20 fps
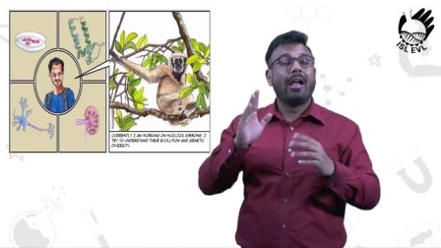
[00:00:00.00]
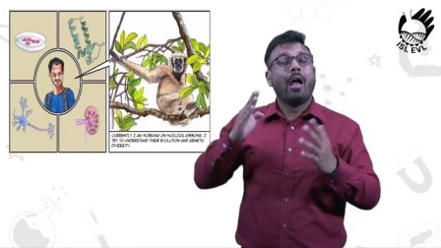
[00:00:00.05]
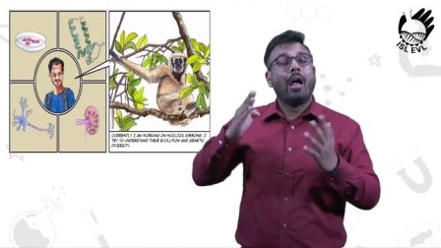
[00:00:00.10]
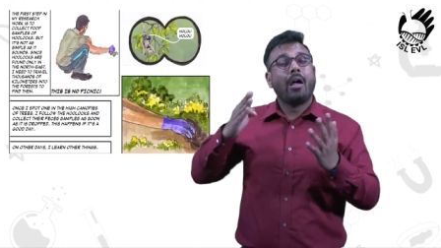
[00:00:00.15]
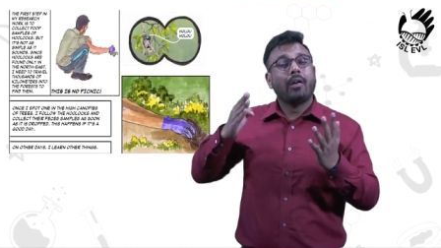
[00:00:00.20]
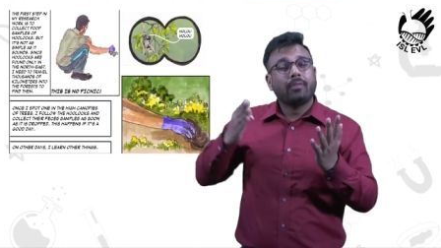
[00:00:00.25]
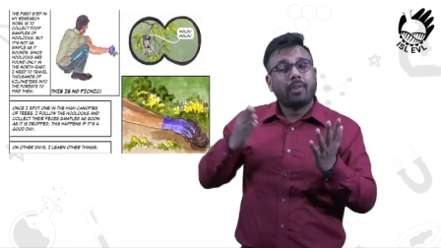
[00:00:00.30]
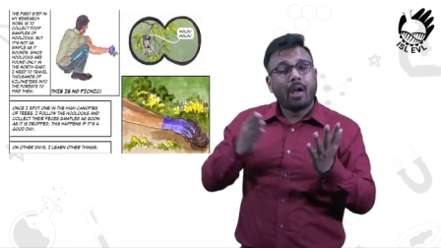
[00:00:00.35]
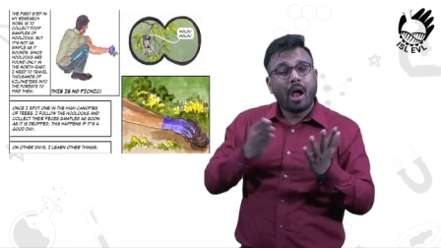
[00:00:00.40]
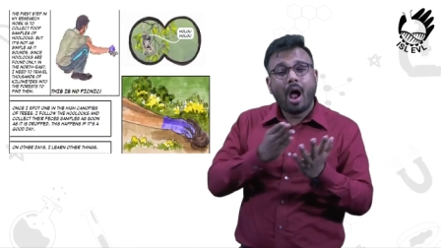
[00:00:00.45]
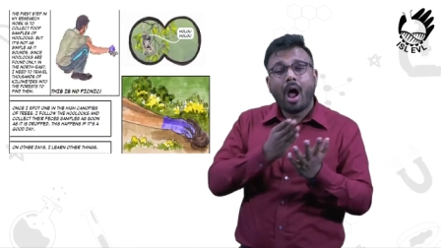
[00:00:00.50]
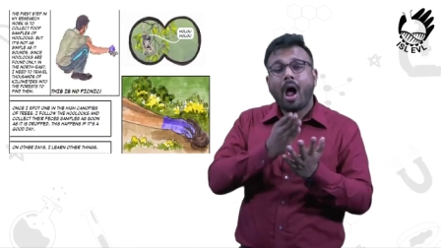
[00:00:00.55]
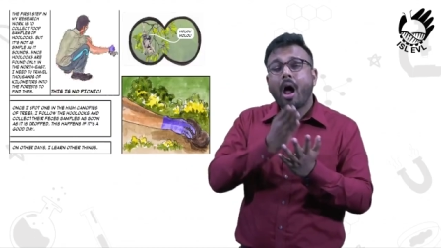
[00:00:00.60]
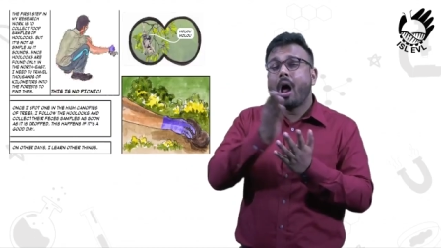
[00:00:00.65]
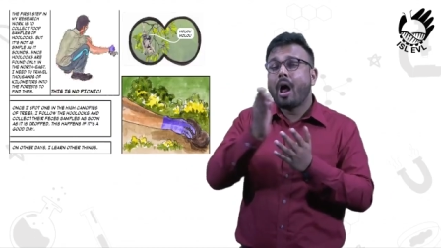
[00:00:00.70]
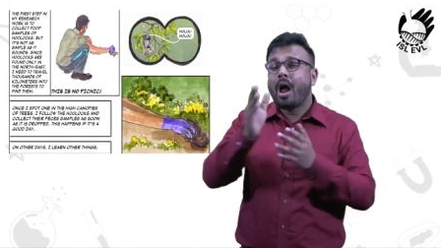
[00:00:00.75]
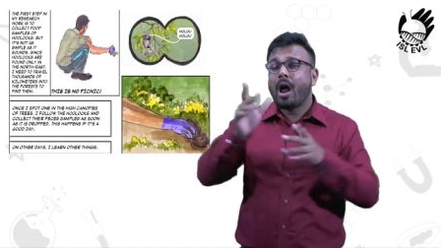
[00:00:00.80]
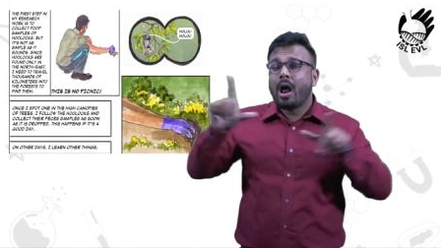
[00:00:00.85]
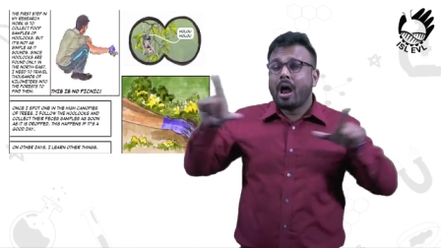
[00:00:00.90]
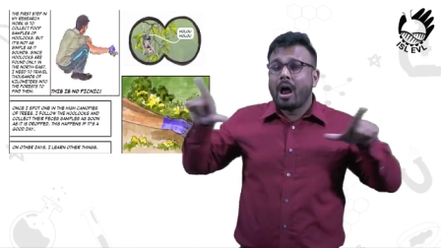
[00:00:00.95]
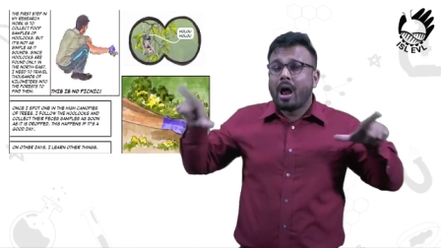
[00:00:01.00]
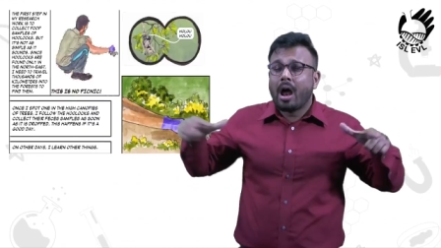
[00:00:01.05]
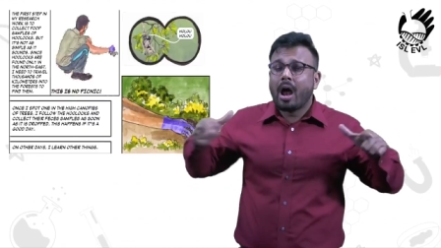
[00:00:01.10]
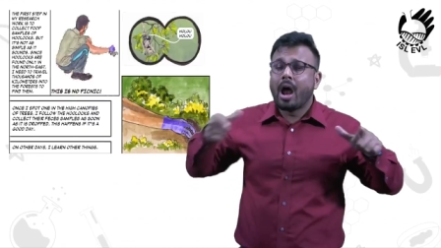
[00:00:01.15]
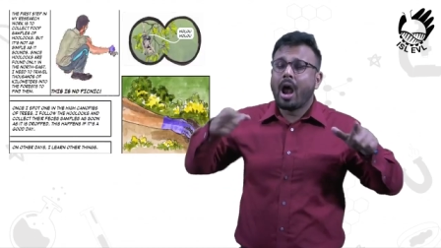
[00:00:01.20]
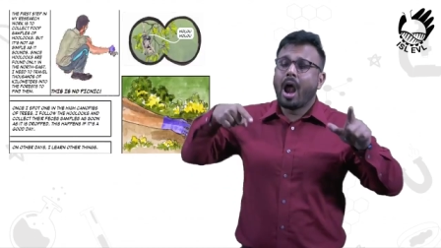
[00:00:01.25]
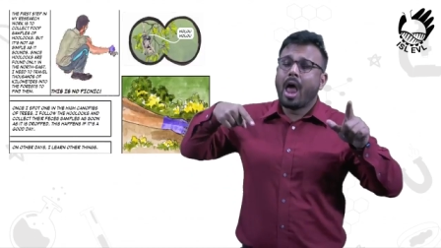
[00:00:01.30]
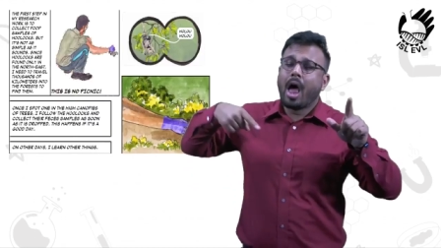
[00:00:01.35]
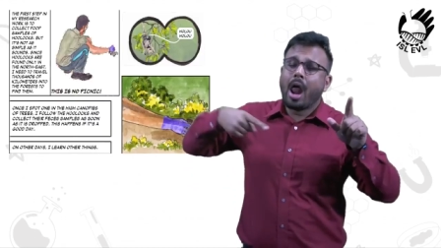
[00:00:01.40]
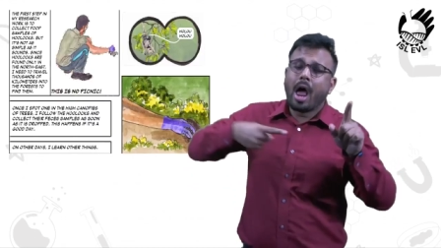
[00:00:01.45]
This was a very
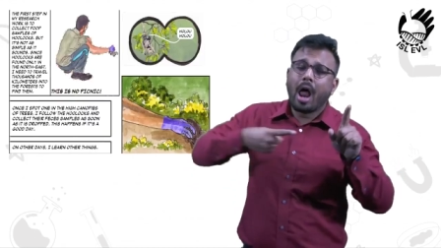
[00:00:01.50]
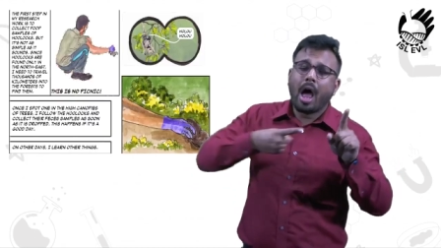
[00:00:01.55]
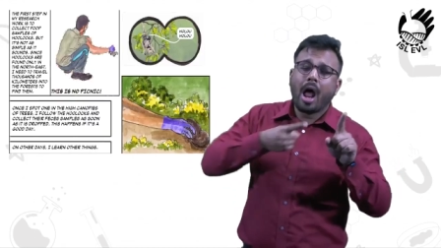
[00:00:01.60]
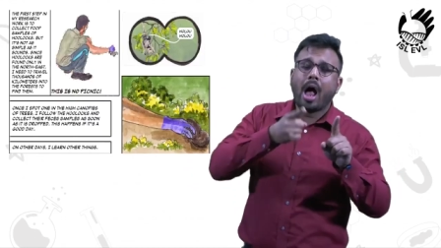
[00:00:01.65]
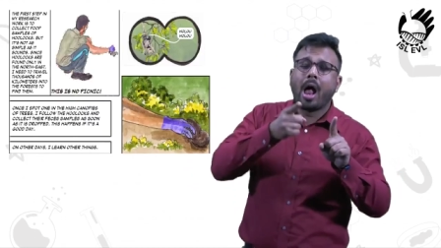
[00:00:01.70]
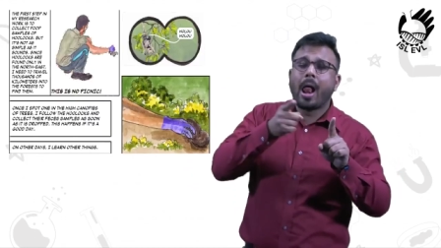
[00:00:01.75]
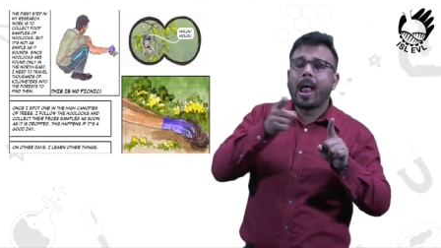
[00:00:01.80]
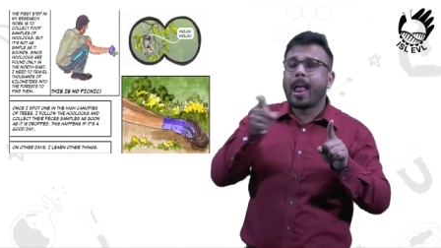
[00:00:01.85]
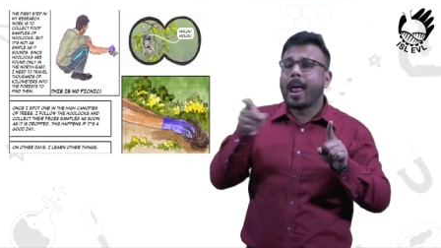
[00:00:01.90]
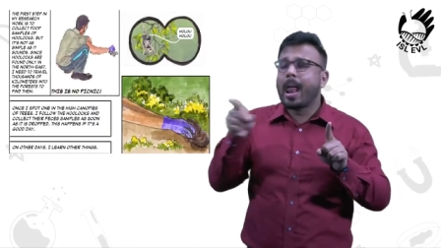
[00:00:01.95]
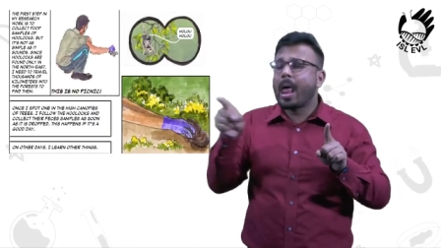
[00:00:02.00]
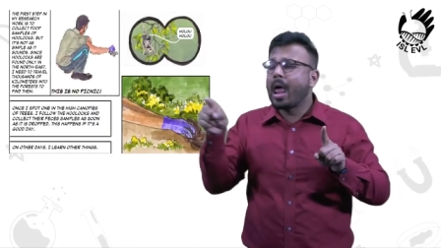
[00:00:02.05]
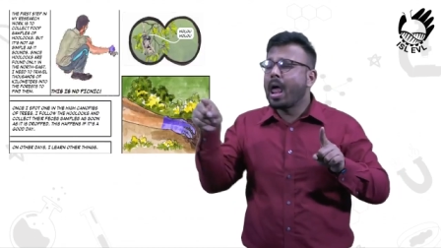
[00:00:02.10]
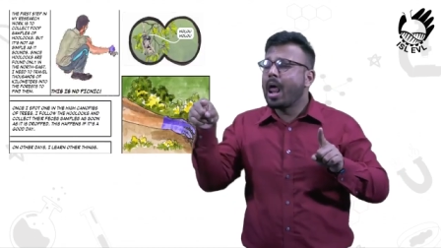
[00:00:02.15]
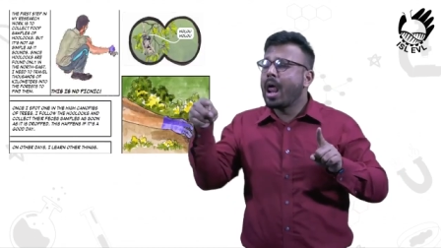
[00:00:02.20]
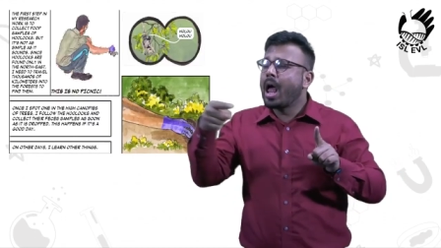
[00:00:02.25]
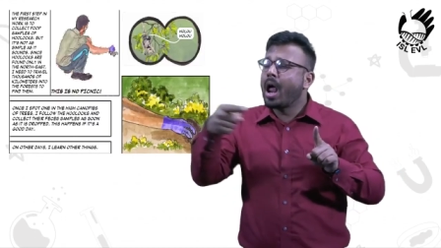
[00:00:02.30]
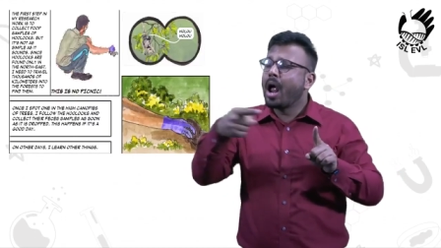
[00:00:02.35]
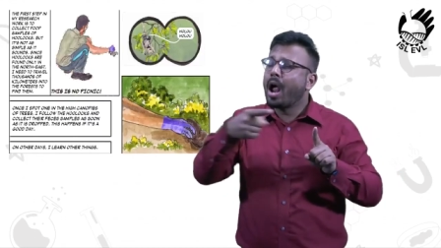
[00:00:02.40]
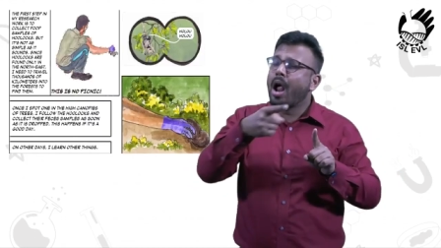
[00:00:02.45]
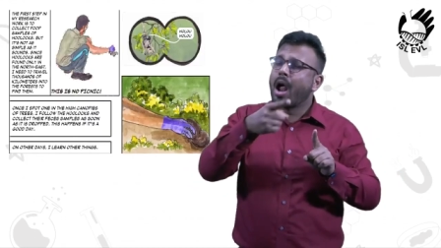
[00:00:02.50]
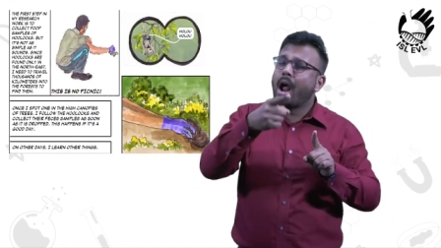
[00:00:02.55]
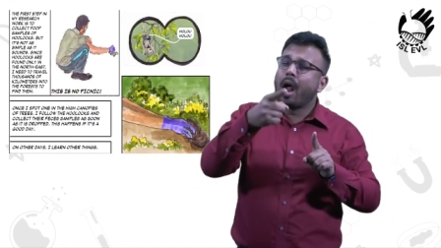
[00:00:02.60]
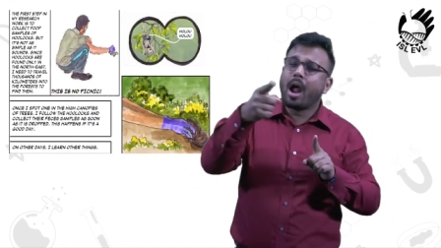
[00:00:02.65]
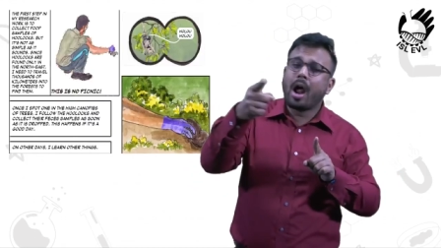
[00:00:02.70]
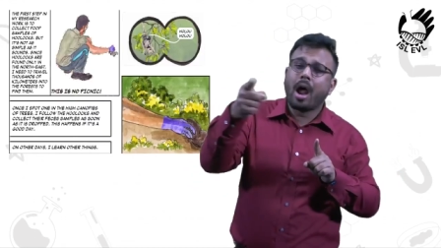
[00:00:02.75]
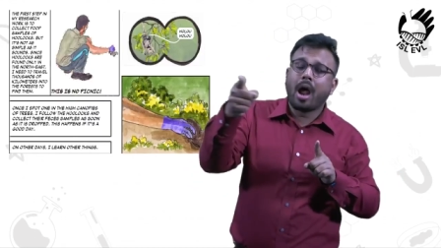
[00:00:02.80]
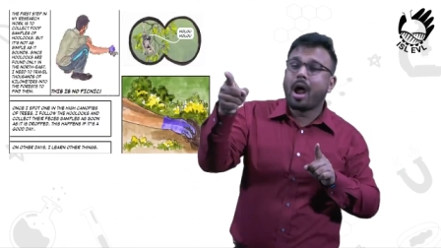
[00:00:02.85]
difficult task because